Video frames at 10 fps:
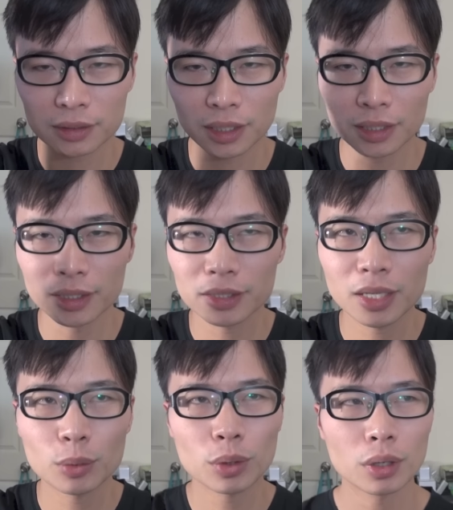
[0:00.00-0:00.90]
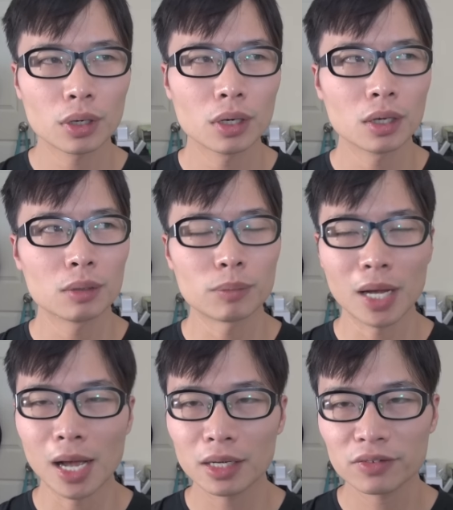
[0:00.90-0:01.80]
And then there were
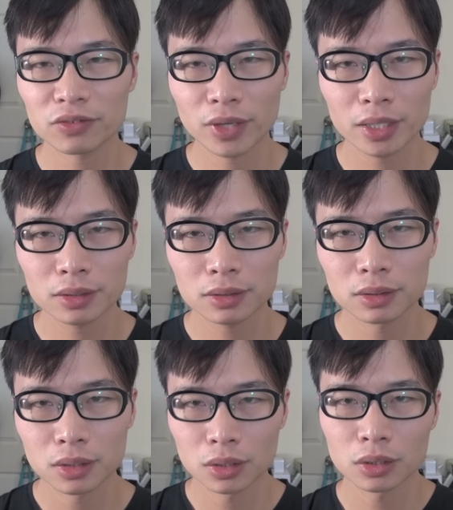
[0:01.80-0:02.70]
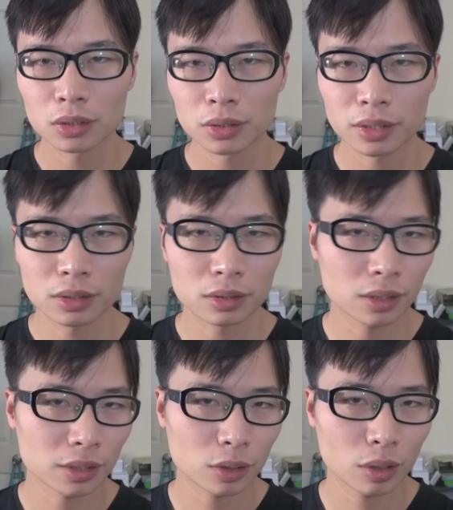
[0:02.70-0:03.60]
my other friend,
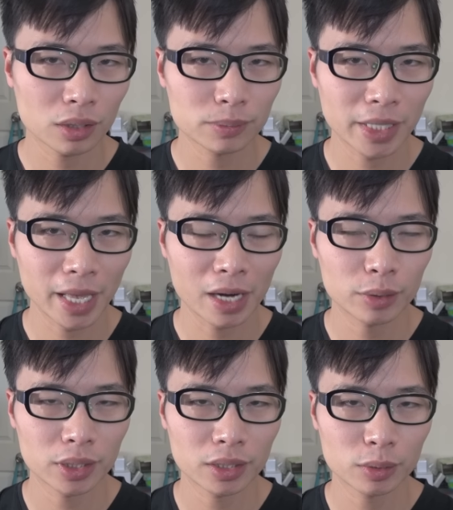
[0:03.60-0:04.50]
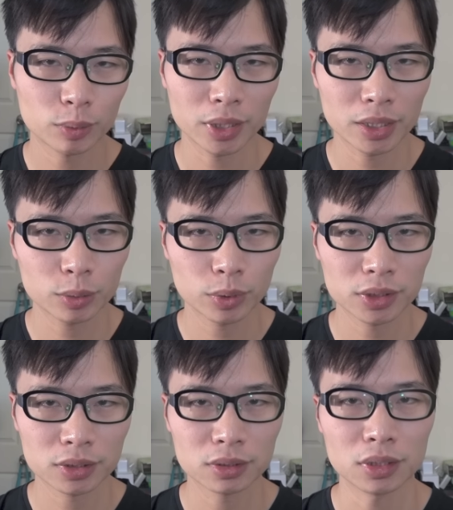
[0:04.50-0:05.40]
like call him Gary. When he
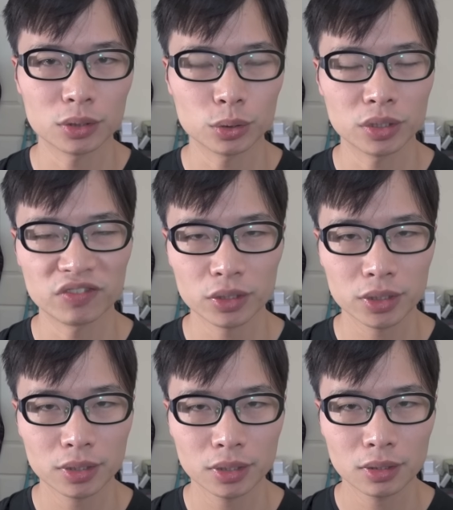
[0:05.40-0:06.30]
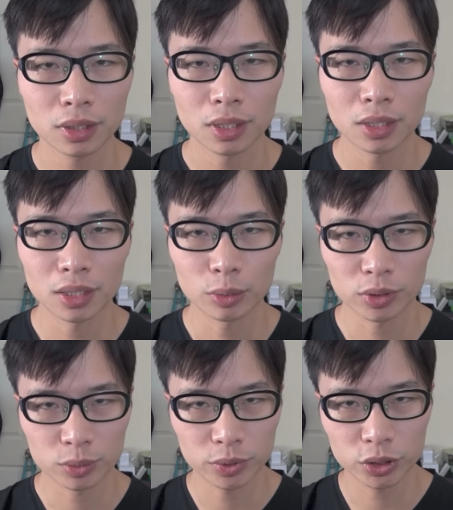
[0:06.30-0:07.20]
was in university, he
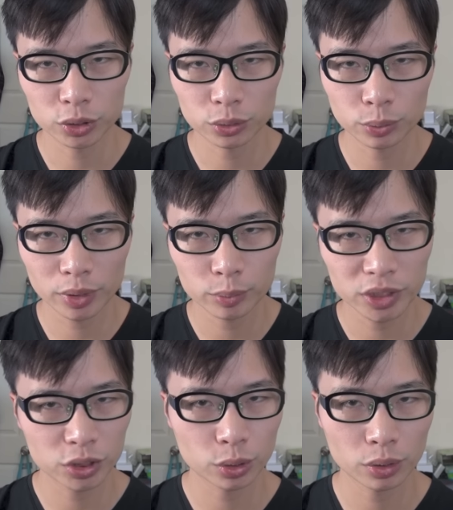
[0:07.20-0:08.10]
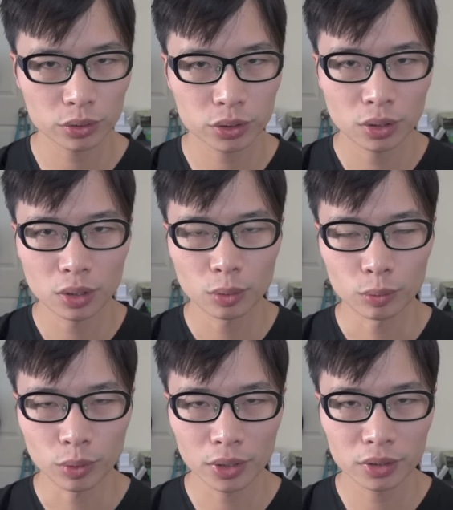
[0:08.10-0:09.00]
was doing research
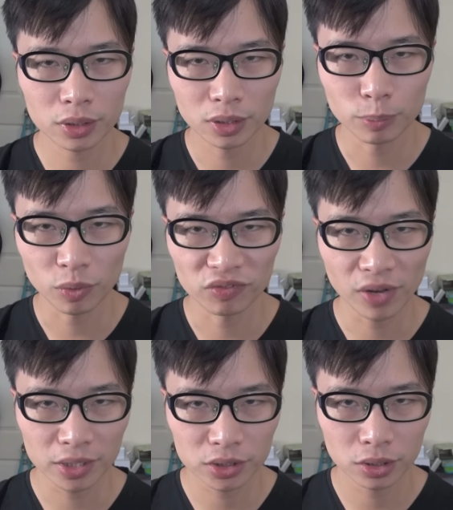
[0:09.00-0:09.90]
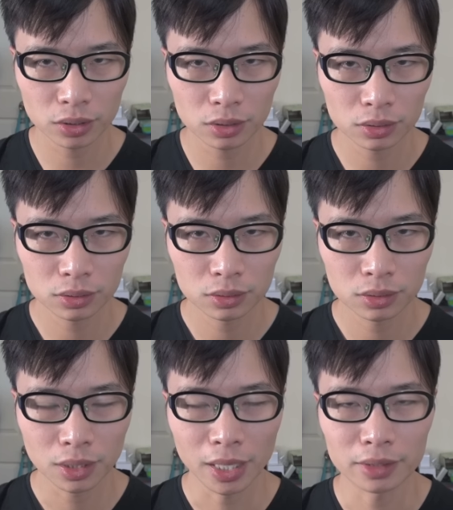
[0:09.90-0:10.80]
under a professor,
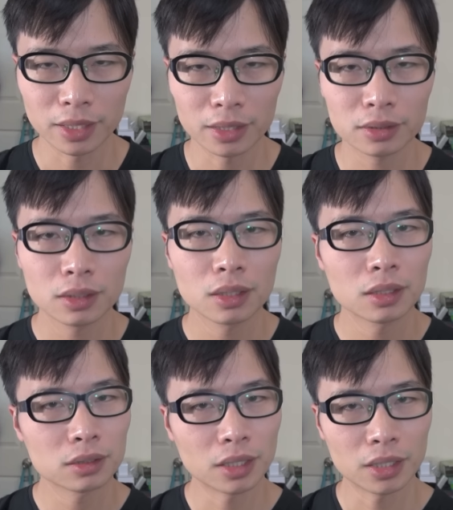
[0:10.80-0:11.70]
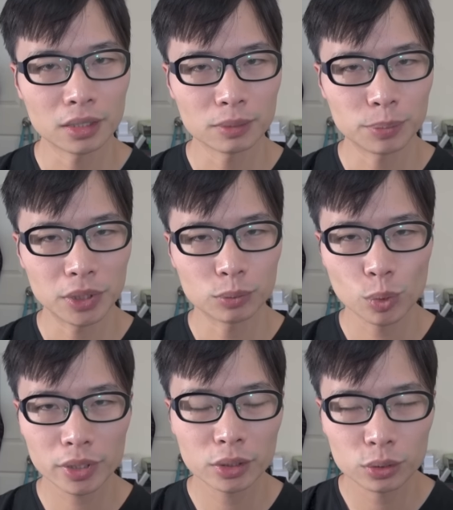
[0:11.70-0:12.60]
and then they've been
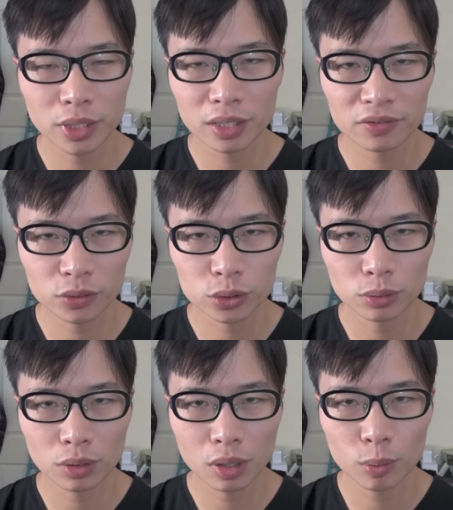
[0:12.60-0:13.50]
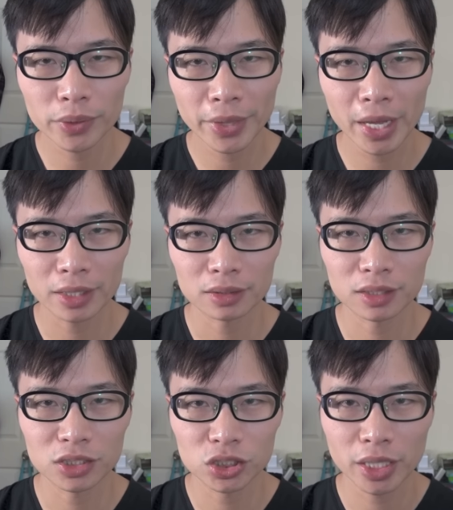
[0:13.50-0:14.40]
working together for so long. One night
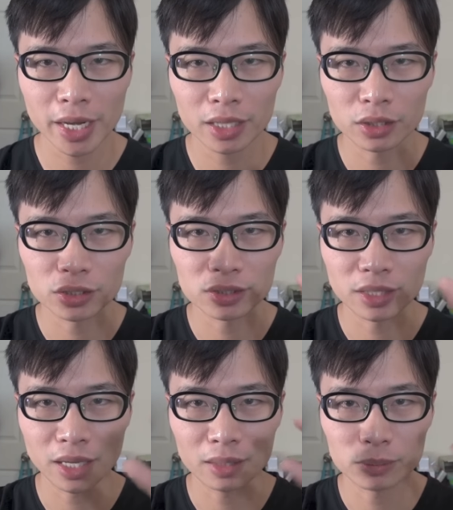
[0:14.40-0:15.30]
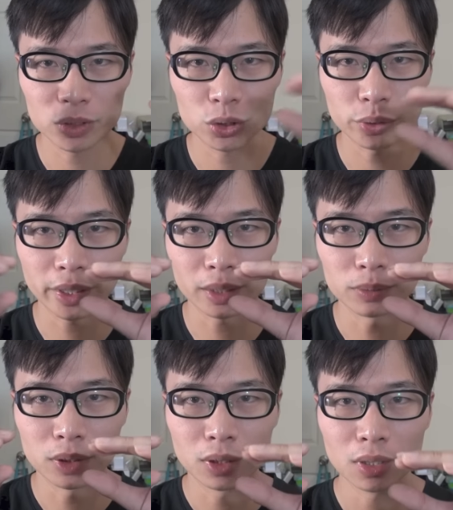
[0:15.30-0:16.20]
they shared the same dream,
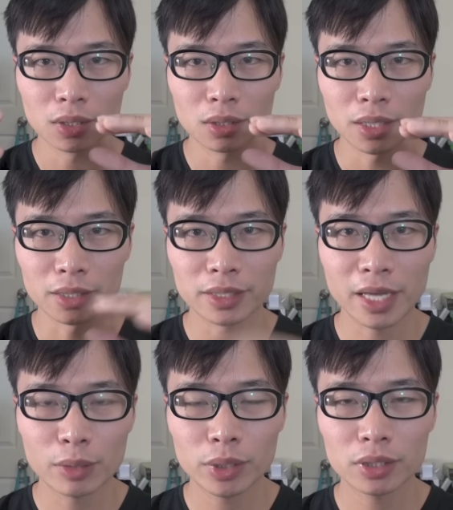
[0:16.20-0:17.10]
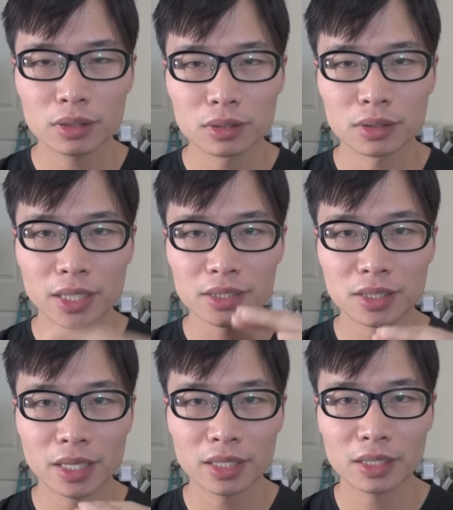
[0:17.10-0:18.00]
and Gary next
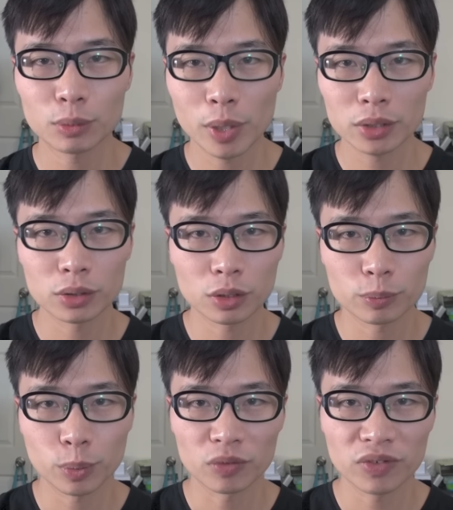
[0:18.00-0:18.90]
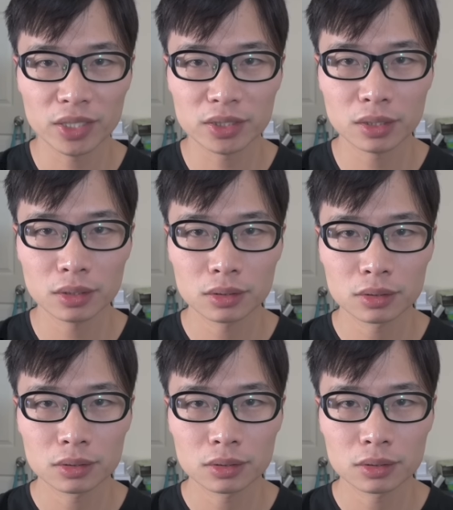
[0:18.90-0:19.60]
day he went to the professor.